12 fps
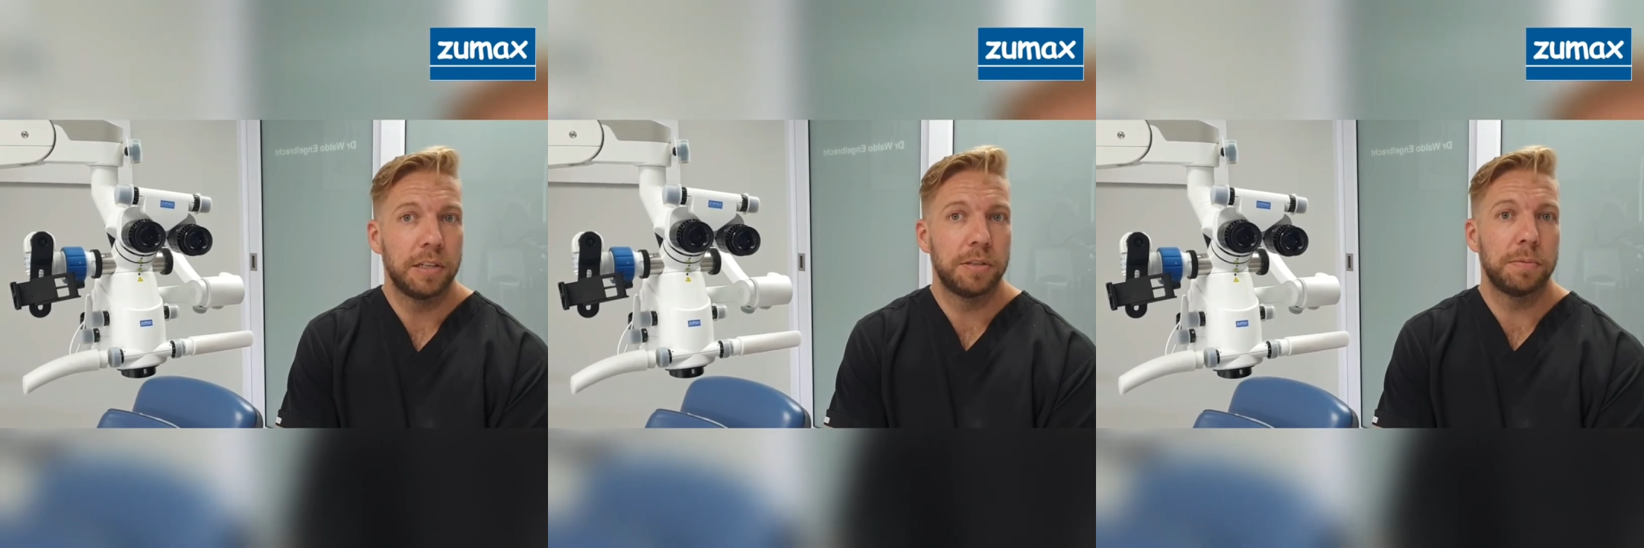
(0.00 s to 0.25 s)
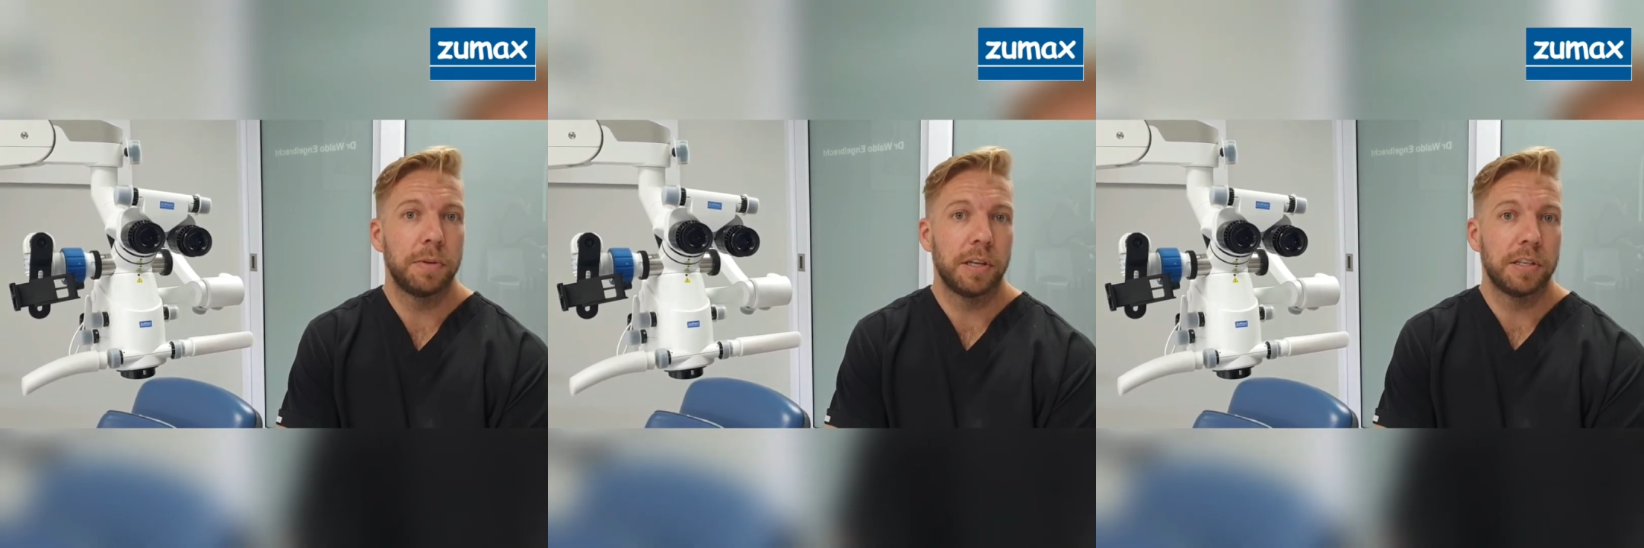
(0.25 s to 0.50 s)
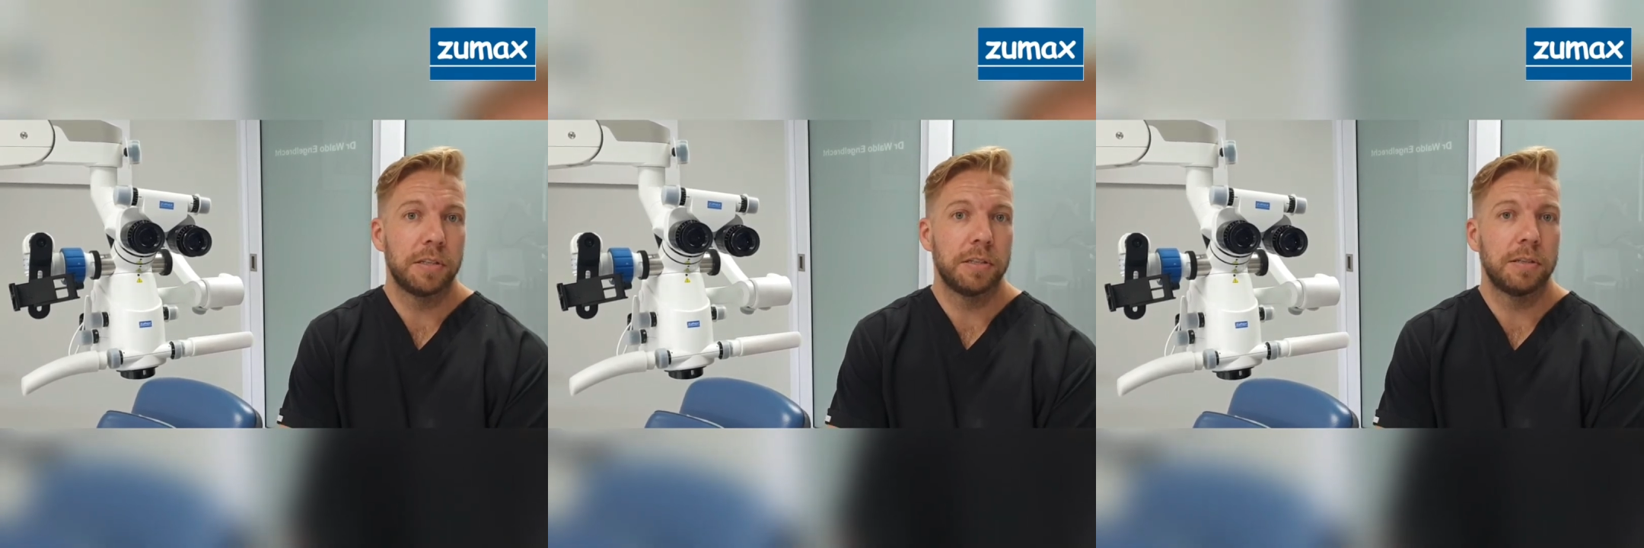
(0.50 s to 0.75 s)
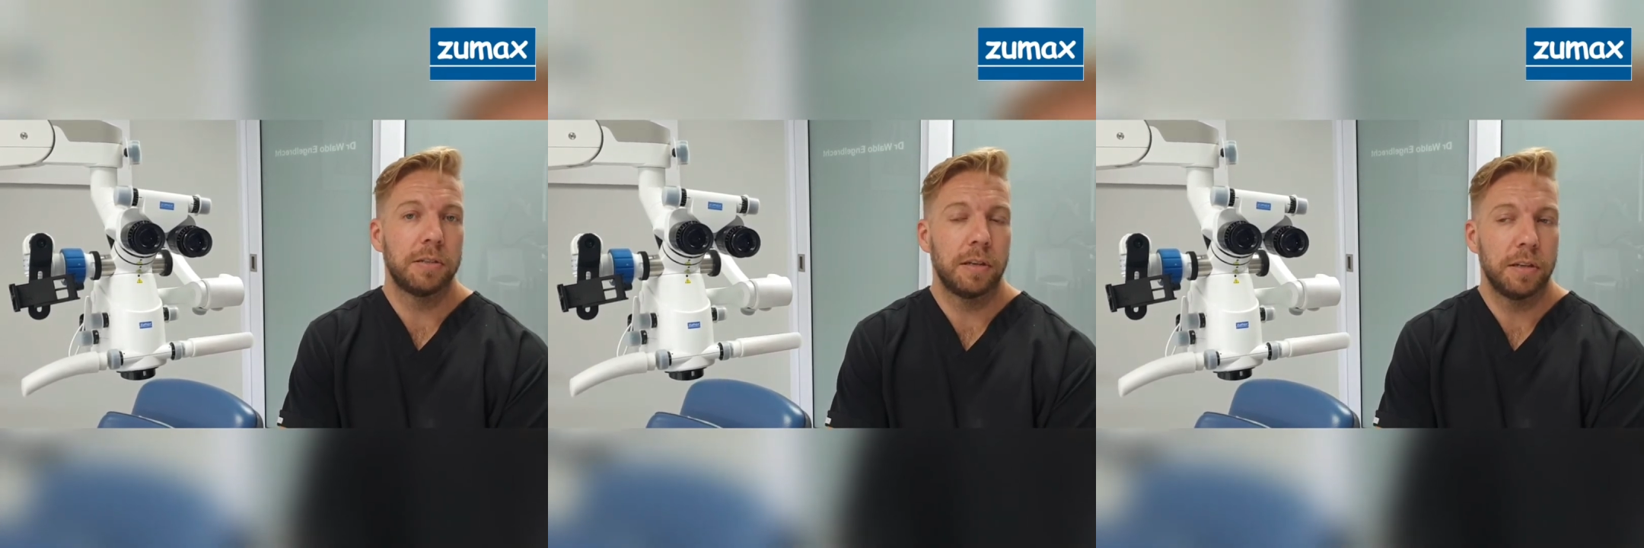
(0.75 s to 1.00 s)

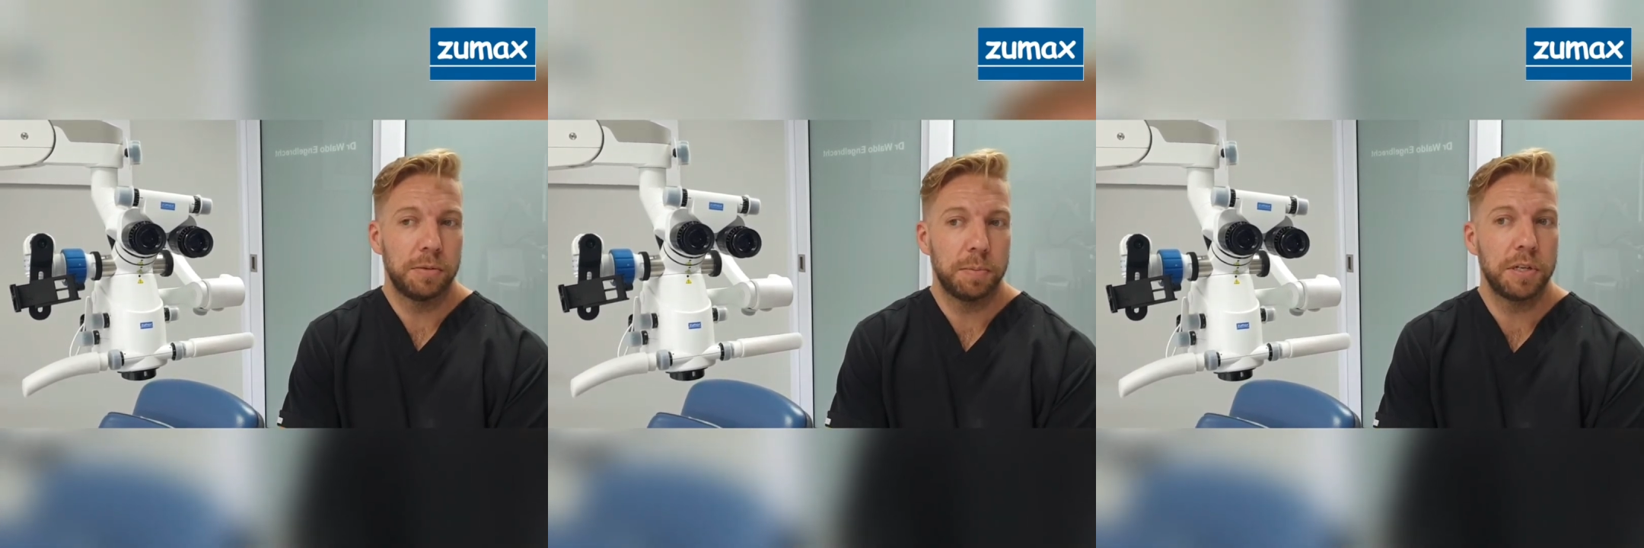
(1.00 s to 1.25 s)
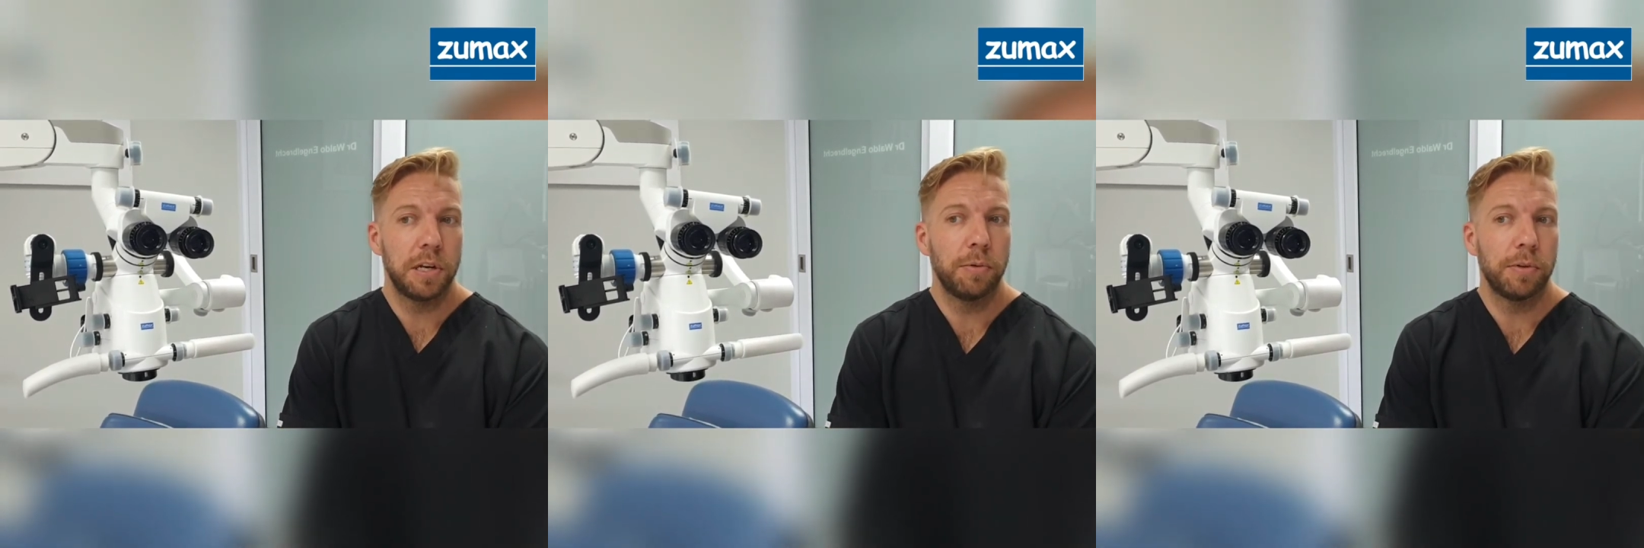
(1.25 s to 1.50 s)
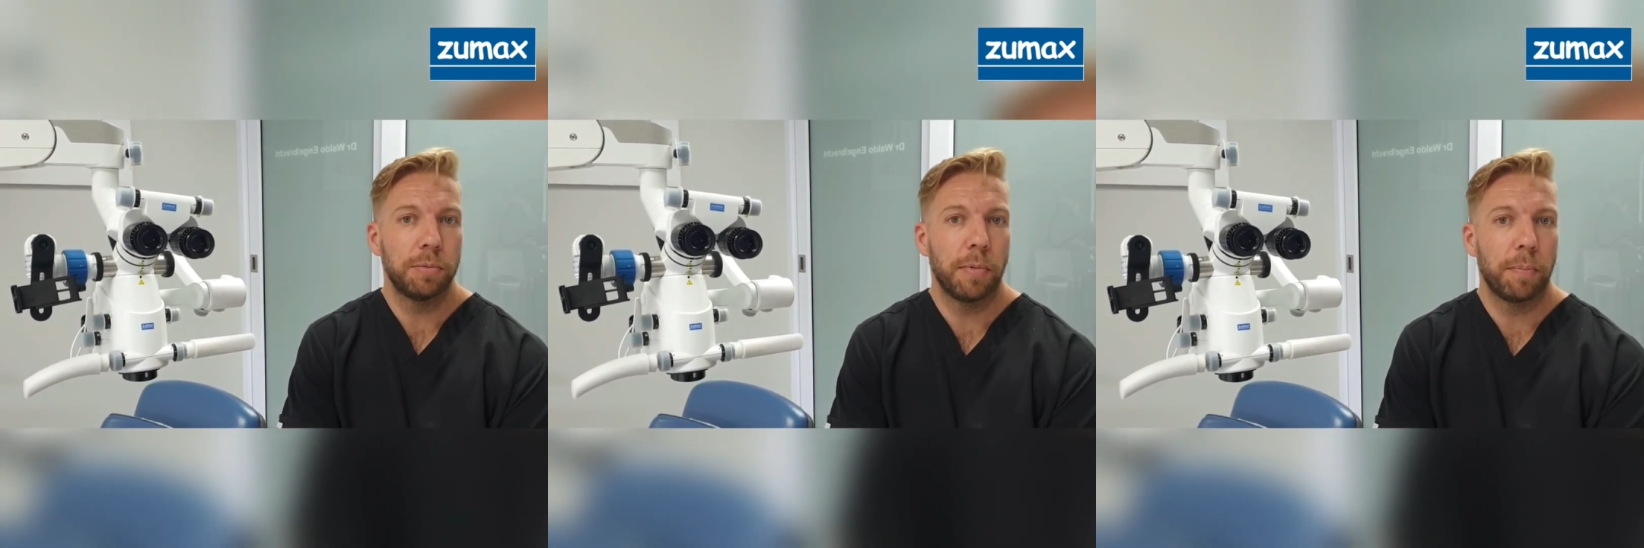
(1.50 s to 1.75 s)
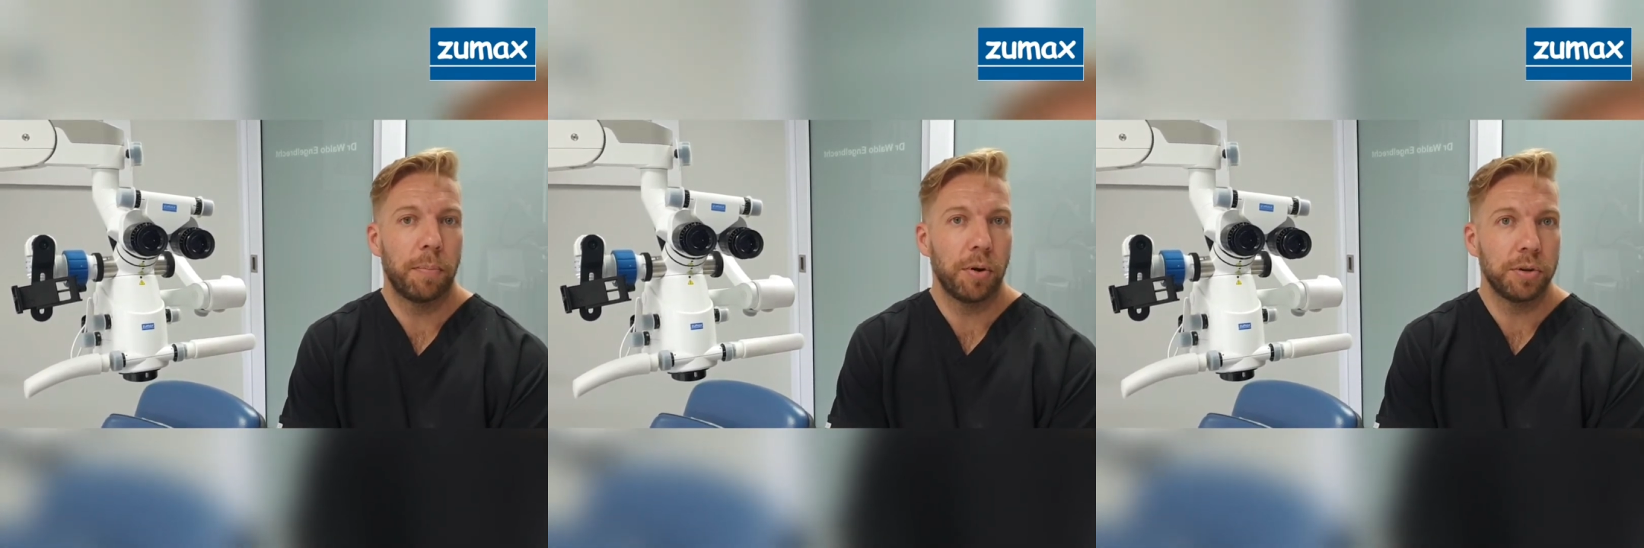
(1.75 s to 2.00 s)
especially with
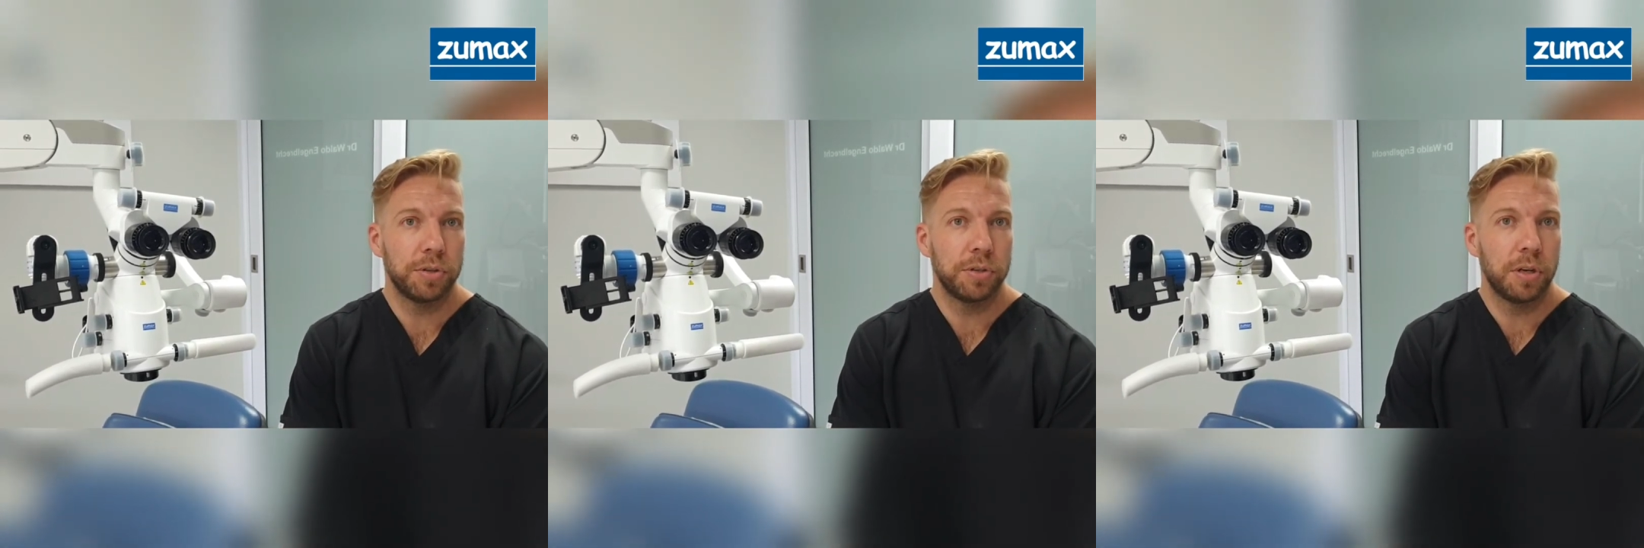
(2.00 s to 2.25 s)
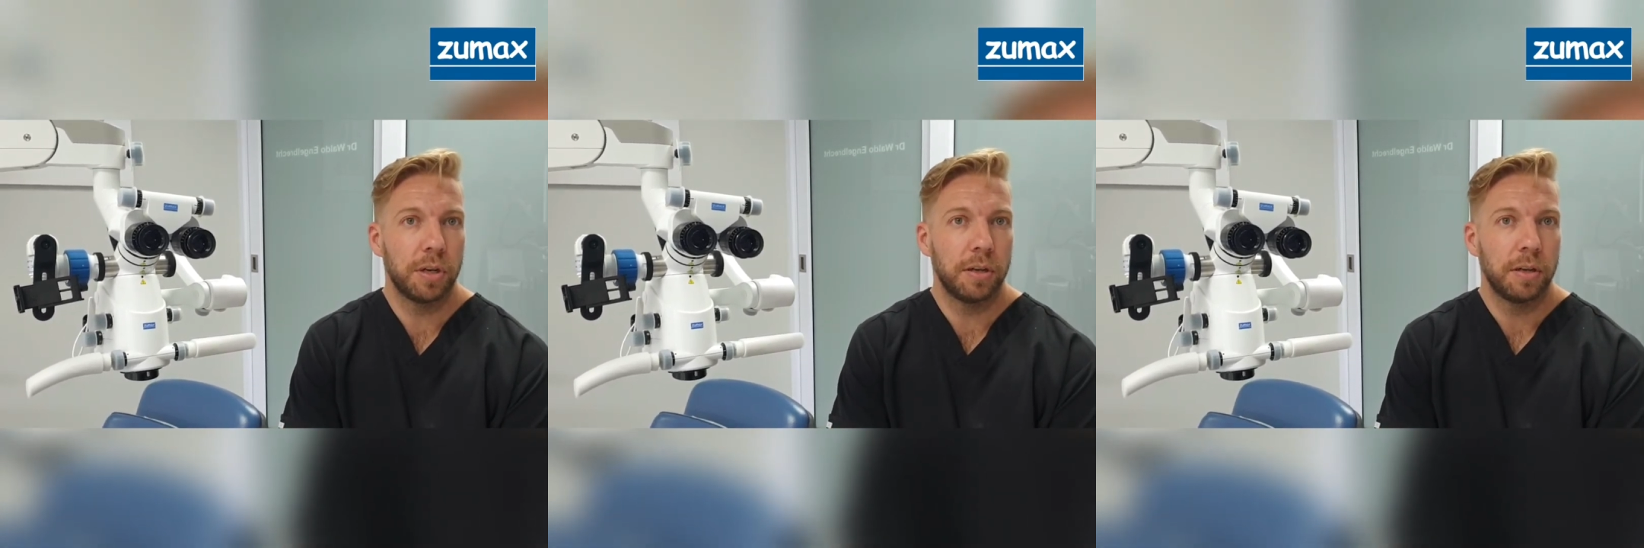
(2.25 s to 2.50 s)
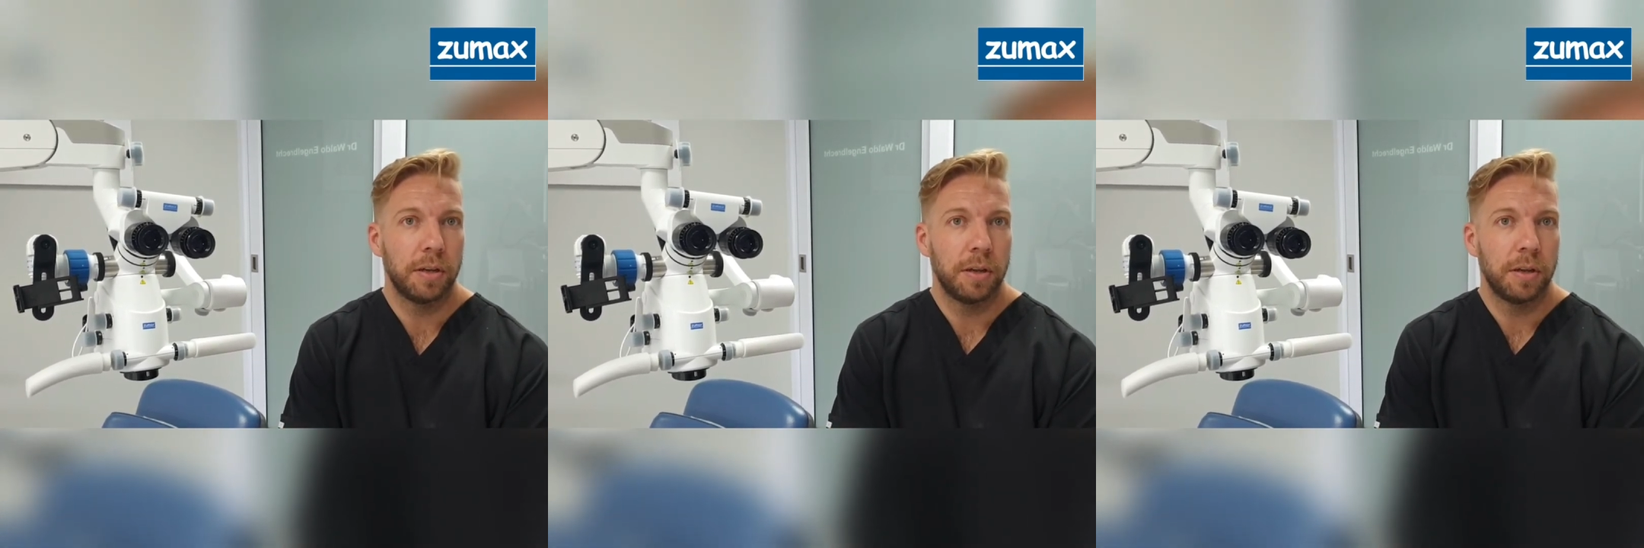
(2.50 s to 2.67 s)
my posture